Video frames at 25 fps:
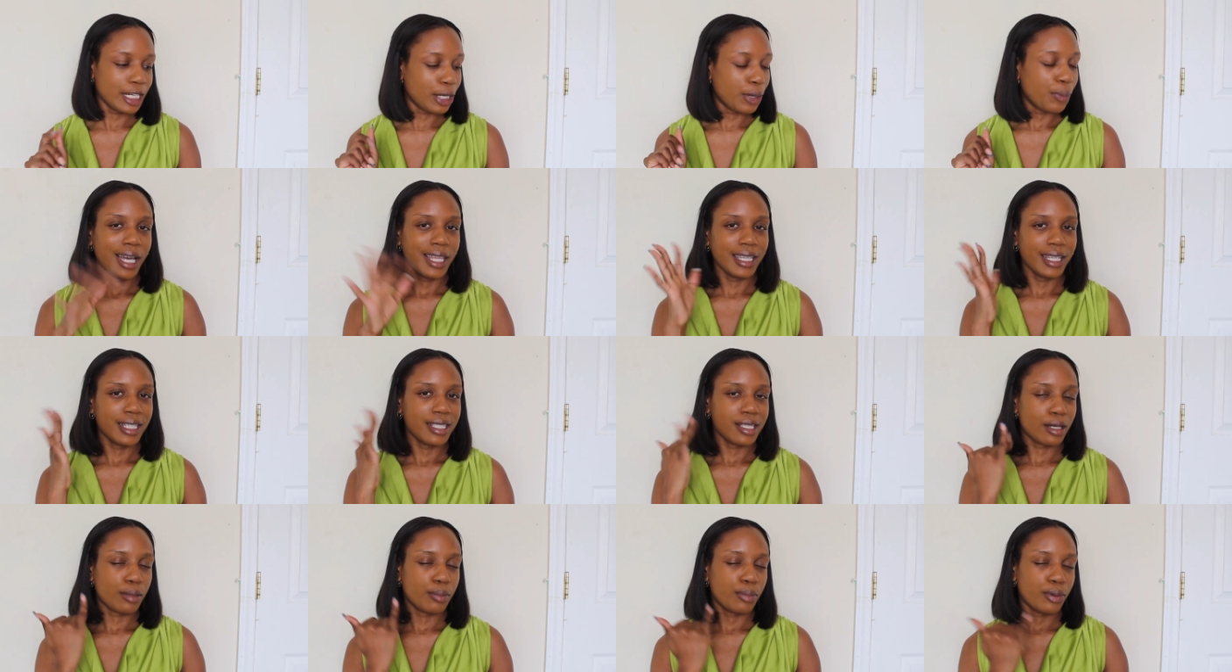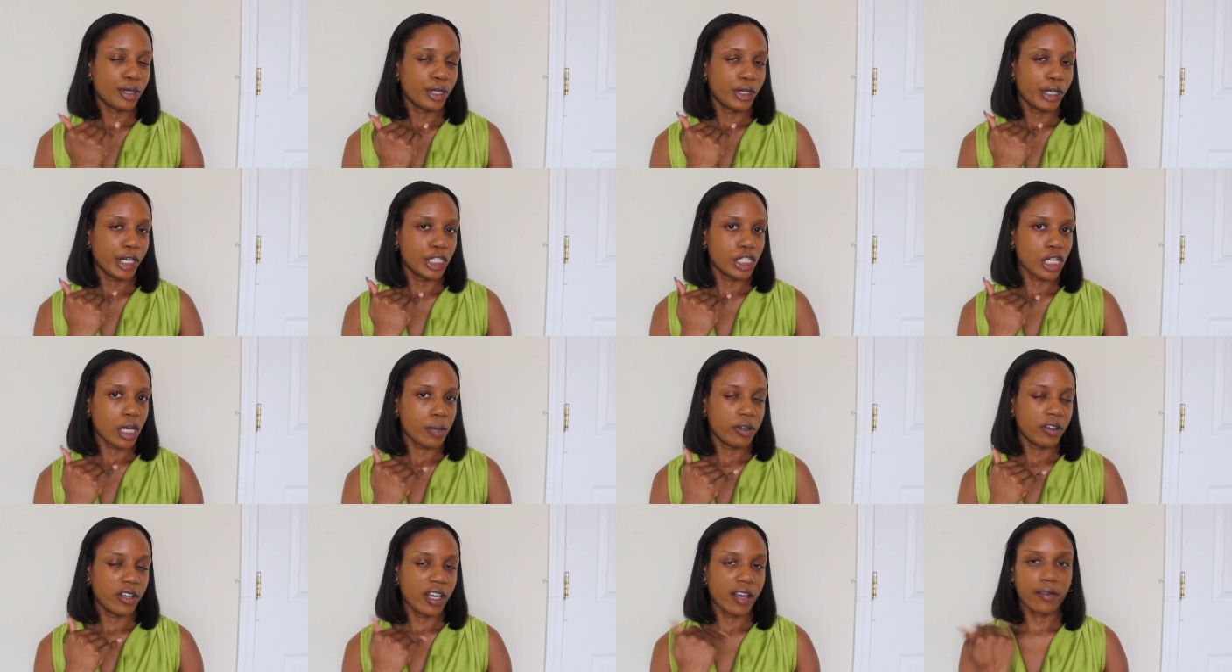I think it did a pretty great
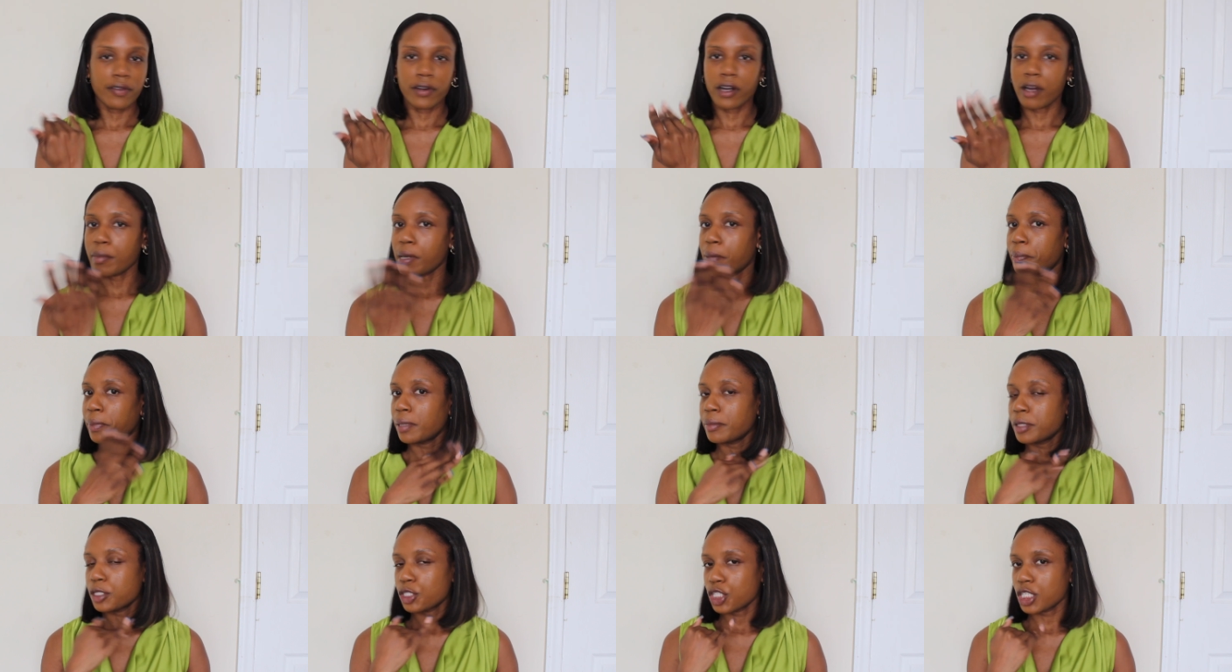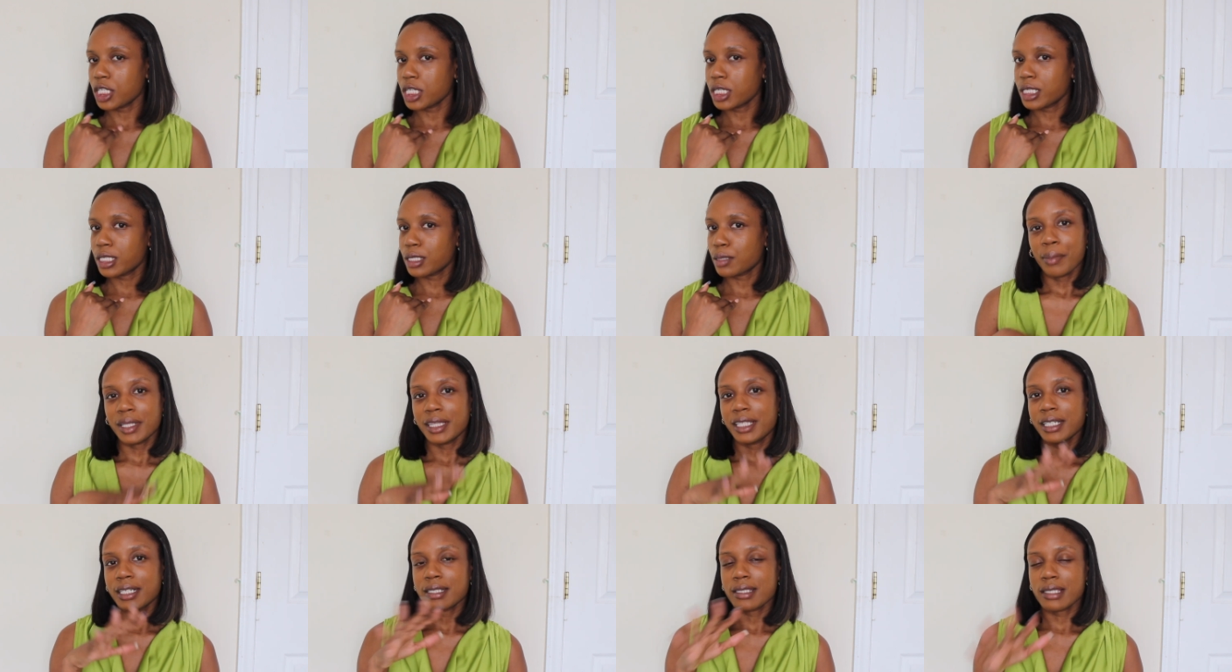job of covering up my blemishes,
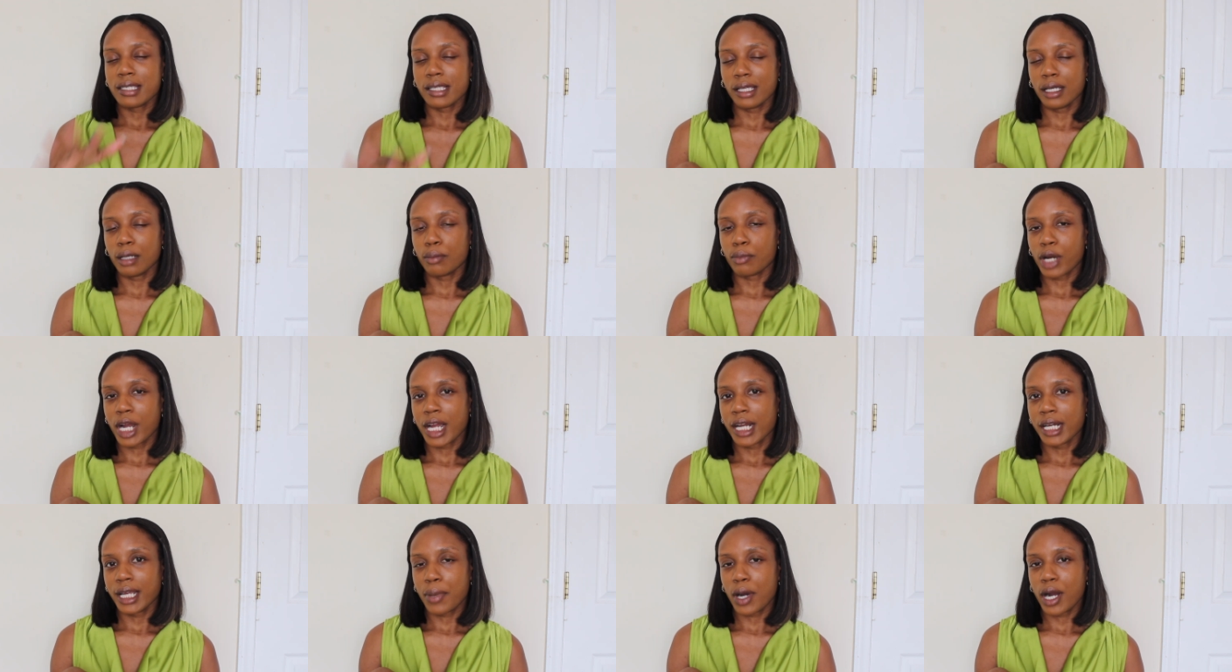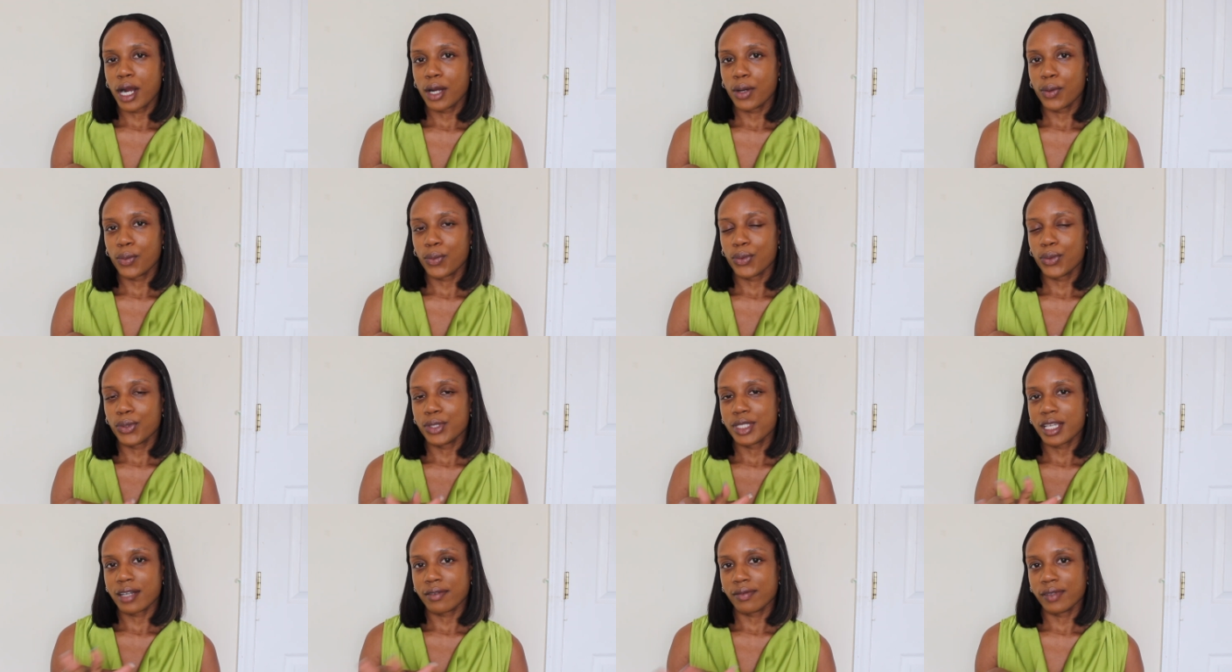but the concealing and brightening part
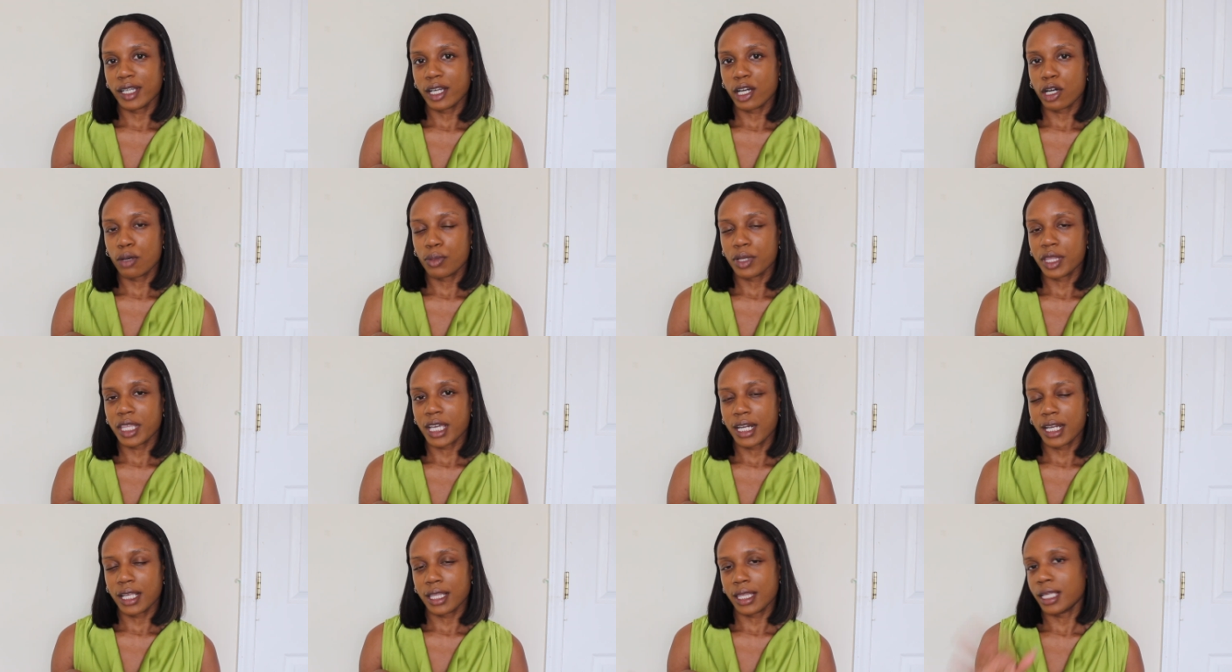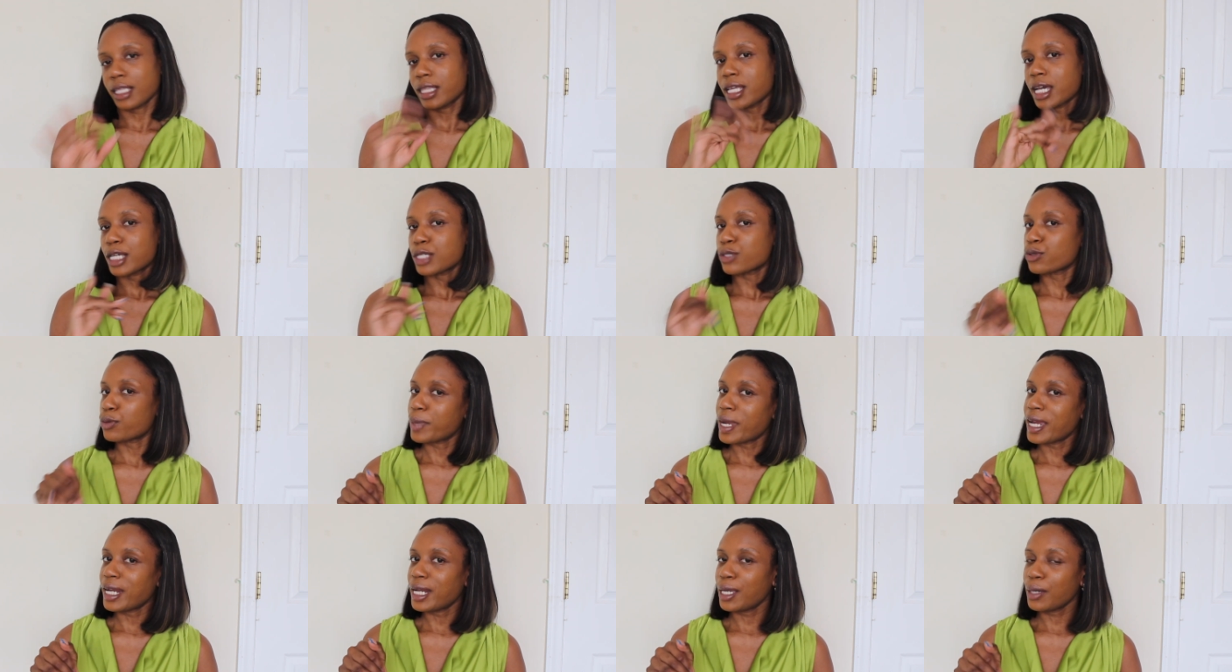will definitely help with anything that is
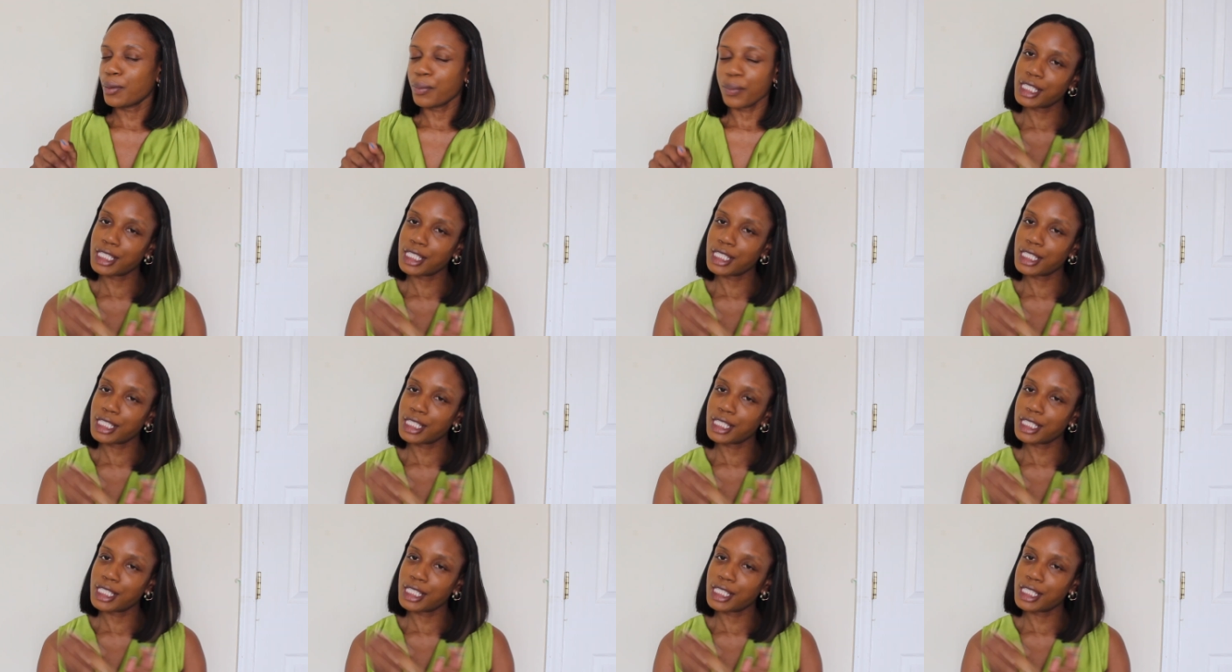remaining.